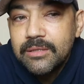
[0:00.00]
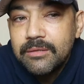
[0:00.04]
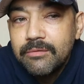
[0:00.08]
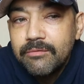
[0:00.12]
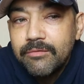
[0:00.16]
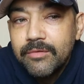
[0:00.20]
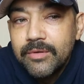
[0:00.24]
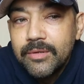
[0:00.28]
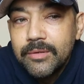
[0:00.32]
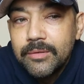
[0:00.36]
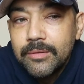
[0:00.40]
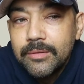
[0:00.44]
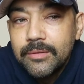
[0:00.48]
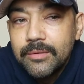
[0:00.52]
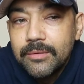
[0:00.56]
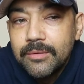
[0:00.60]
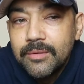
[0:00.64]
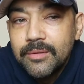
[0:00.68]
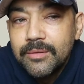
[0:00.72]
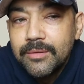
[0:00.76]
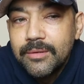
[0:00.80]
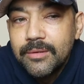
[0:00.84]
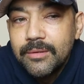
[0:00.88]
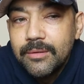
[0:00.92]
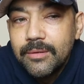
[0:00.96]

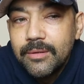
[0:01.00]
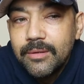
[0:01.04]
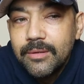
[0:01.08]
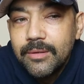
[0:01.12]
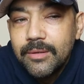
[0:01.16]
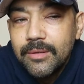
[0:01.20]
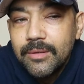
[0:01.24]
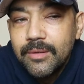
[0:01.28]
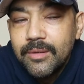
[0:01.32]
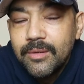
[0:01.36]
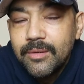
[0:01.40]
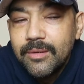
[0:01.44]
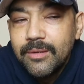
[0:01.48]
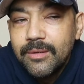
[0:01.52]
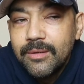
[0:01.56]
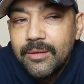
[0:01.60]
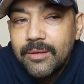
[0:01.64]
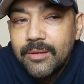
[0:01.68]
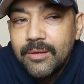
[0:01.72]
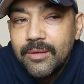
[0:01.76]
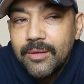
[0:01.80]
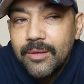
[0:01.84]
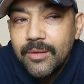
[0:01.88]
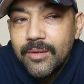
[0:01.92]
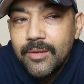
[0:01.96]

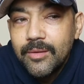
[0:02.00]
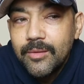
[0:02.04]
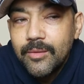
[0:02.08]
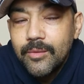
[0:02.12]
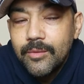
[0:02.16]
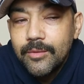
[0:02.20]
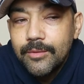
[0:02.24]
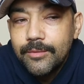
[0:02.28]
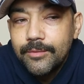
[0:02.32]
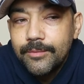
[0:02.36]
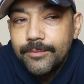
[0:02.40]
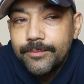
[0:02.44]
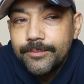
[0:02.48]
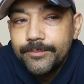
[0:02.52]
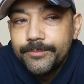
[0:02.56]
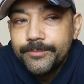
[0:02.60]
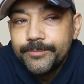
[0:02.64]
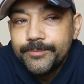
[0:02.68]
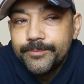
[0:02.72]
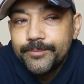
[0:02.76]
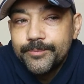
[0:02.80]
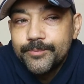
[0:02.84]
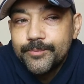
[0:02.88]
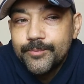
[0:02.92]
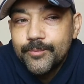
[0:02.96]

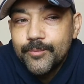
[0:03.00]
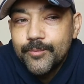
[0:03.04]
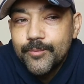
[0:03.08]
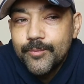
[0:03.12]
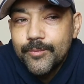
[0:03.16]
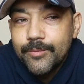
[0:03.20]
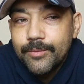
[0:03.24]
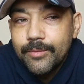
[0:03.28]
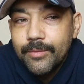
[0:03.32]
No one is speaking in this clip.